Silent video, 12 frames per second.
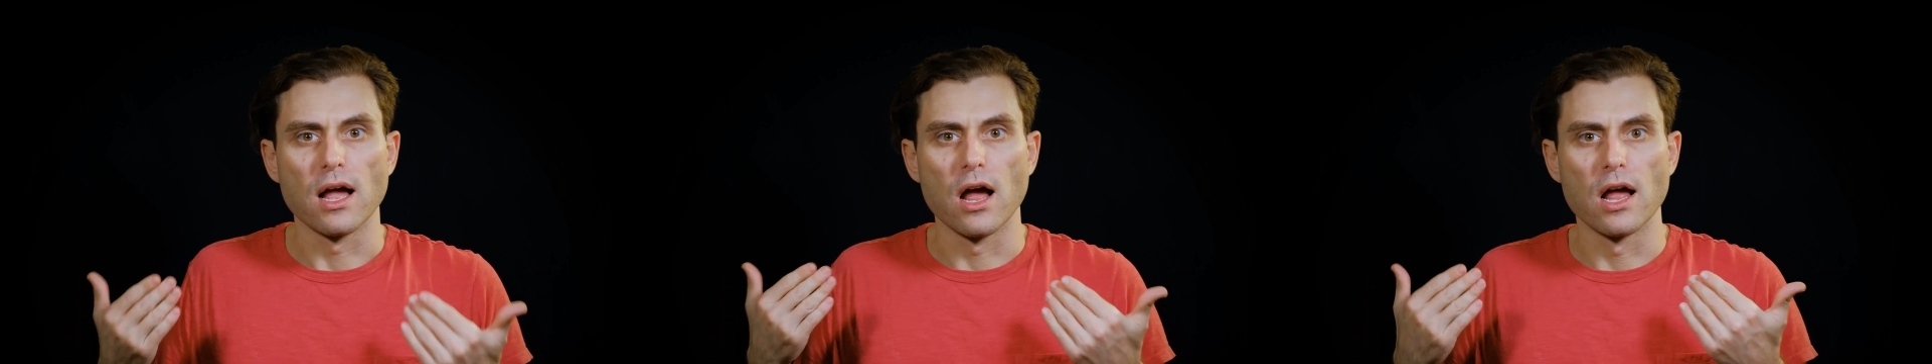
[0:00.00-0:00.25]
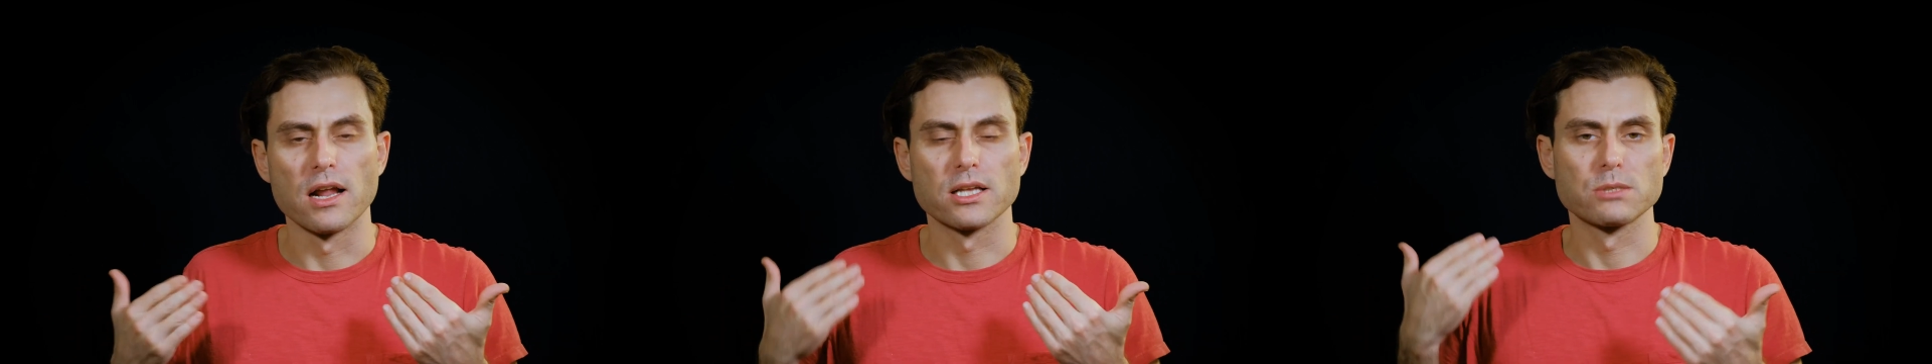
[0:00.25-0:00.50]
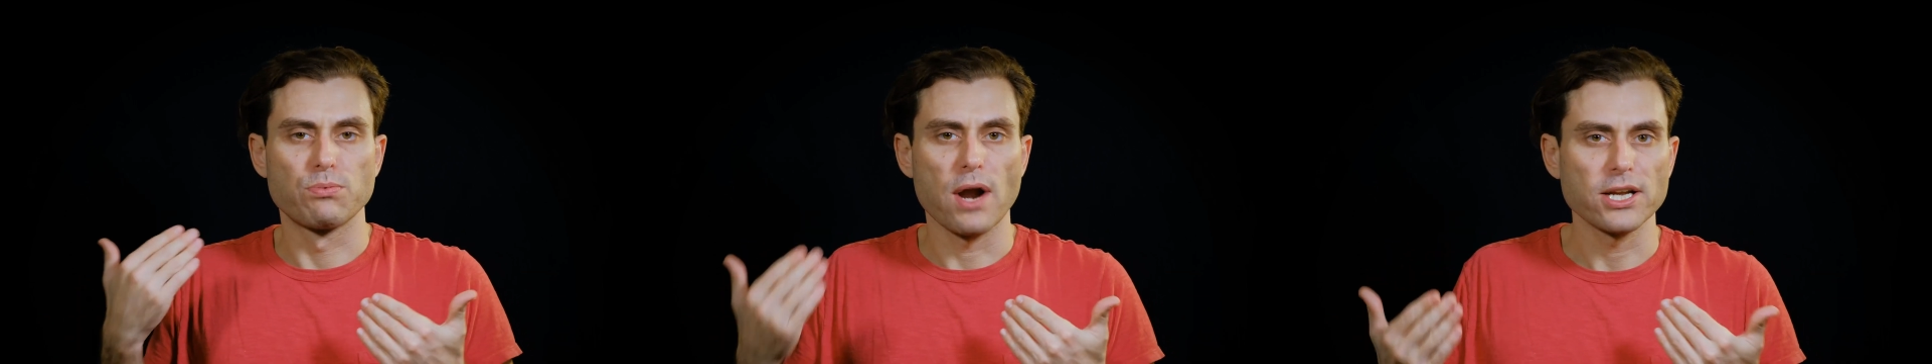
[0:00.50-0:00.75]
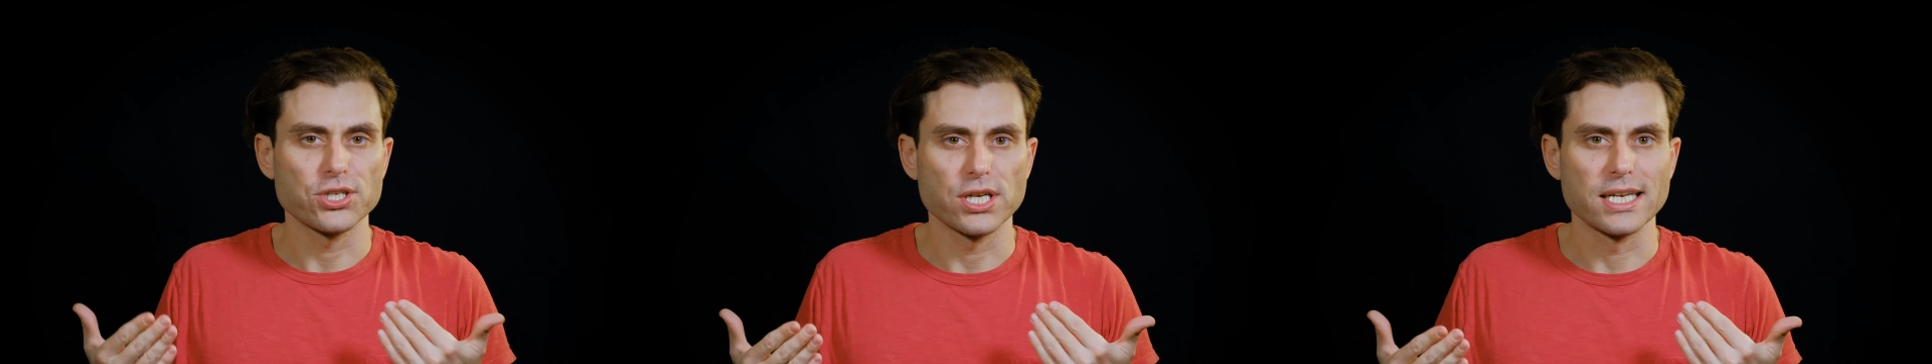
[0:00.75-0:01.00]

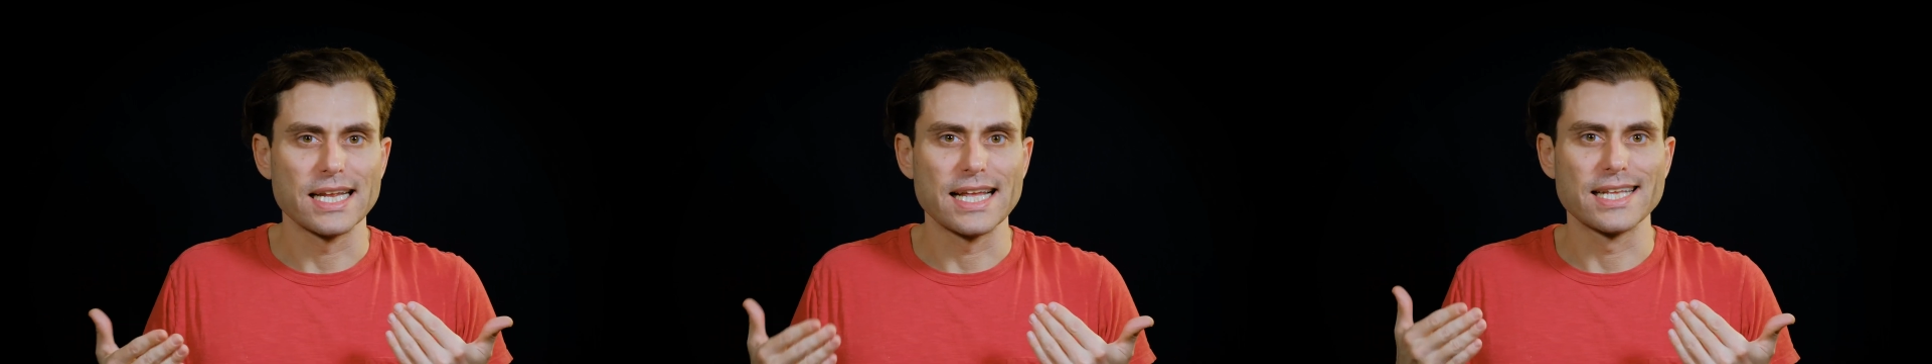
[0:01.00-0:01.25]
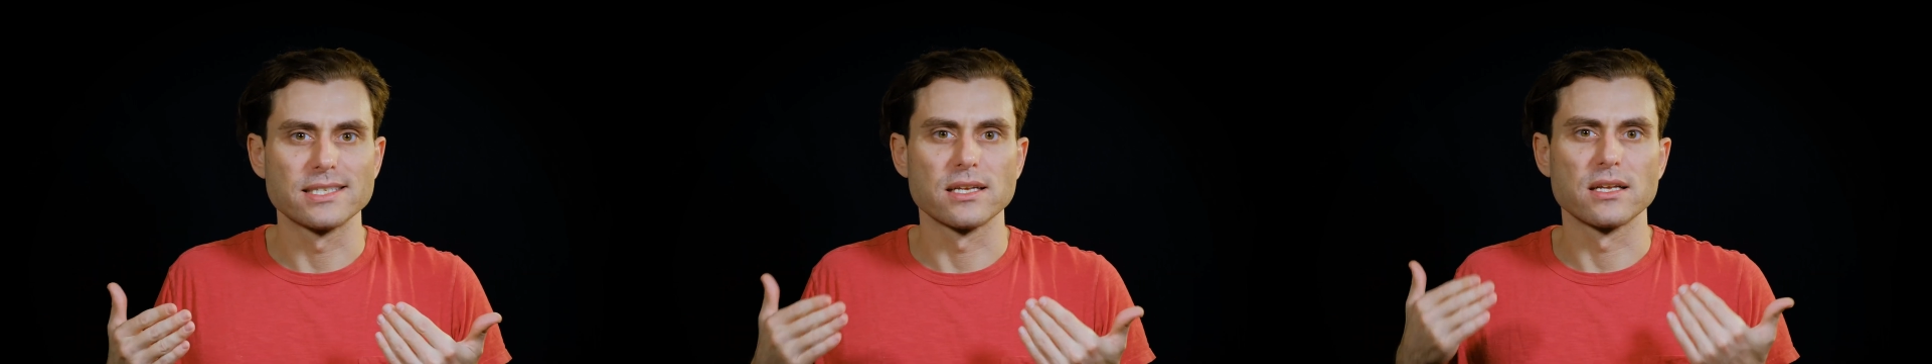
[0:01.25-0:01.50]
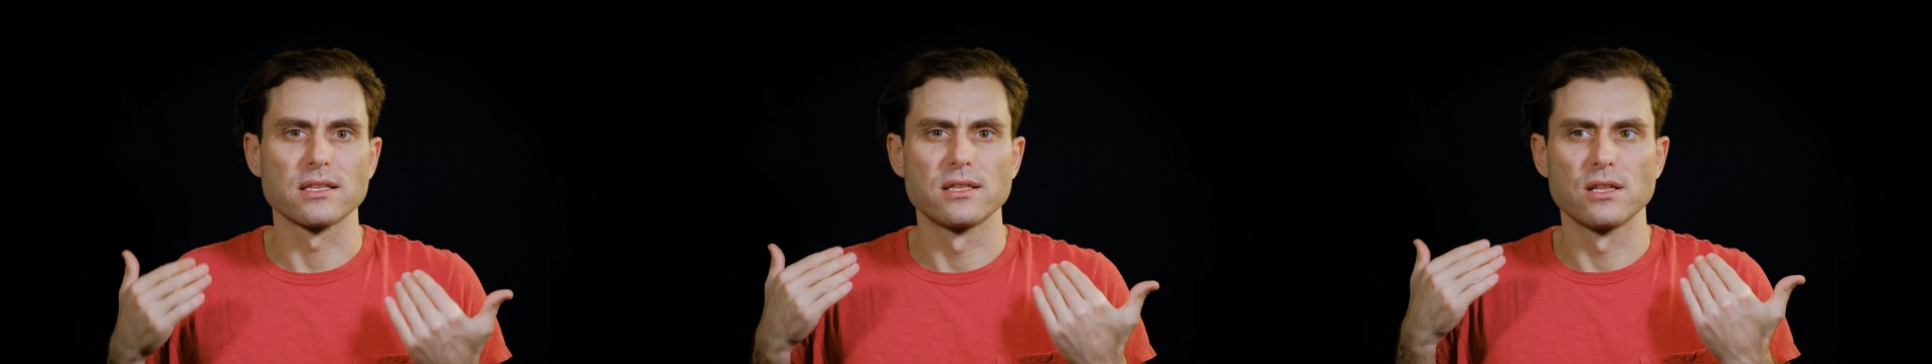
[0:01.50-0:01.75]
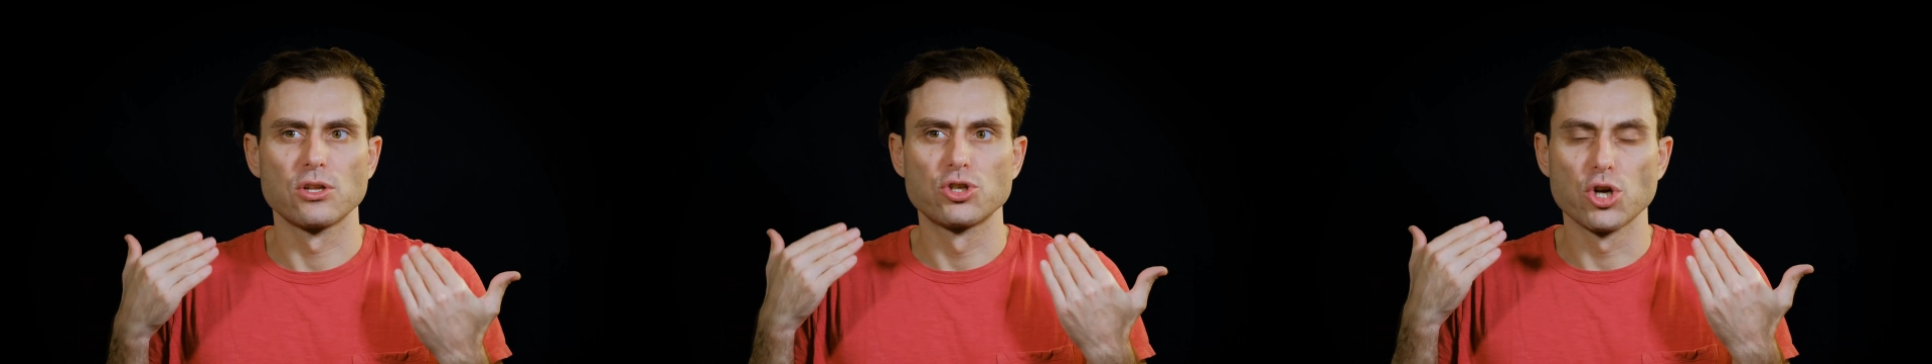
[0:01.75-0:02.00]
Expression is a
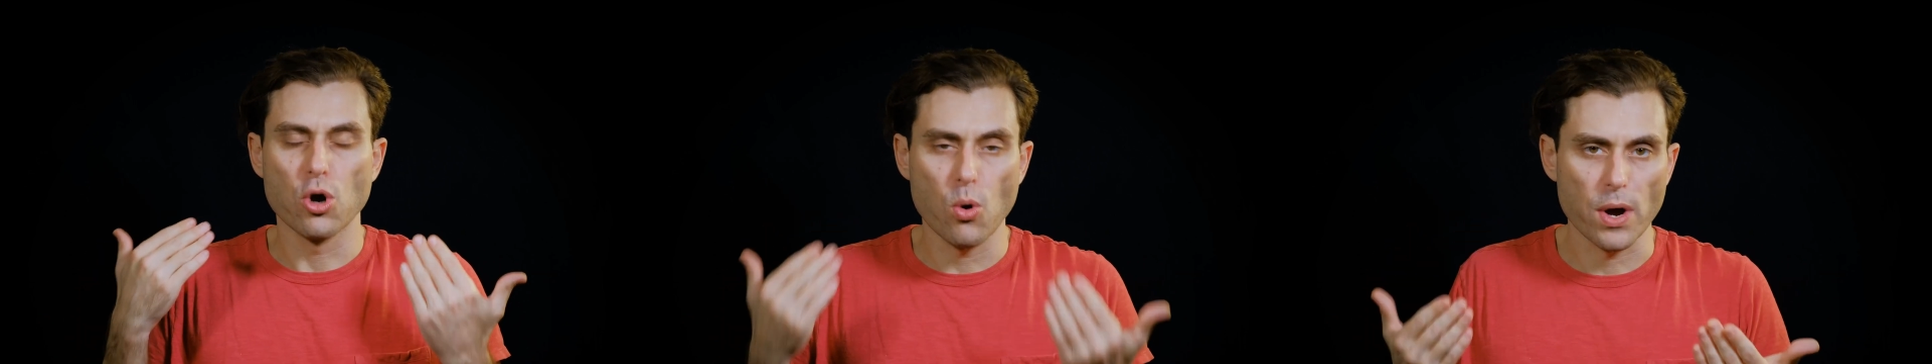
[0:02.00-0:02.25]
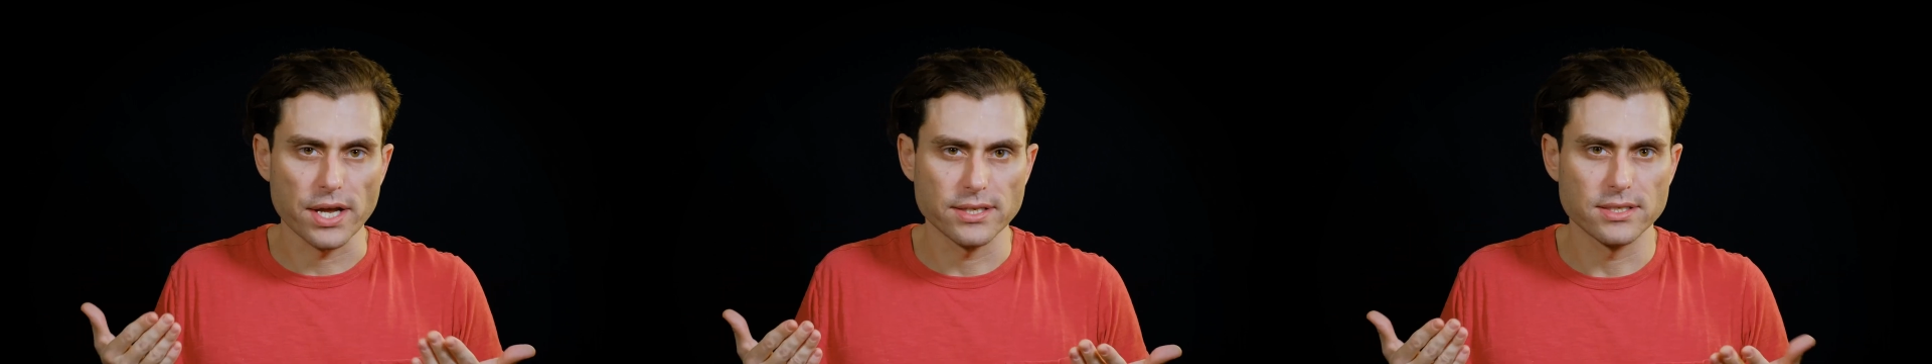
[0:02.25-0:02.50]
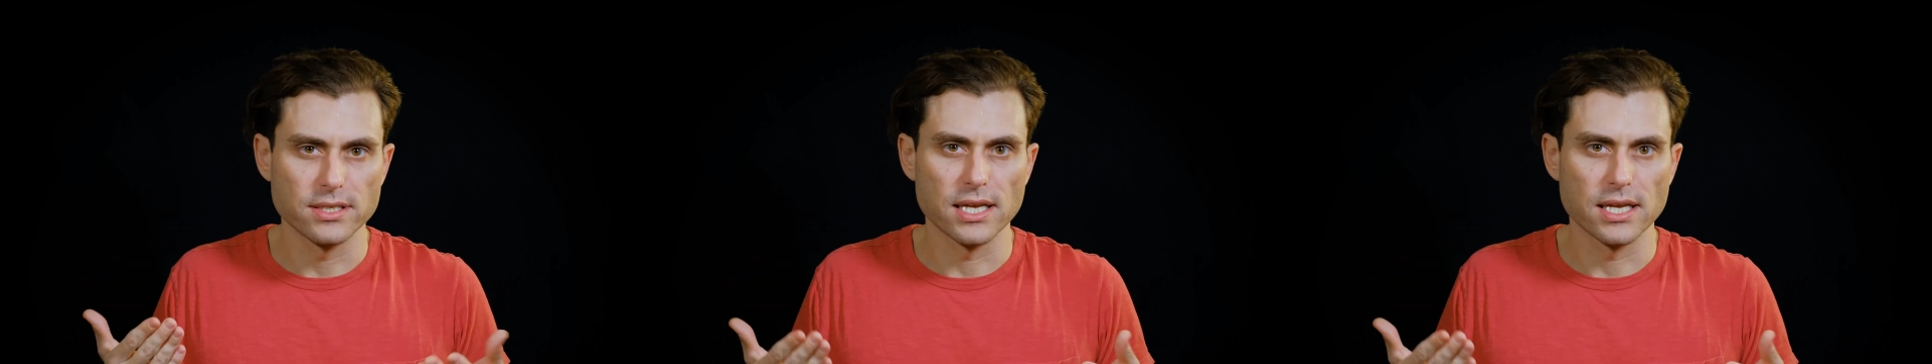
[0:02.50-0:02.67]
choice.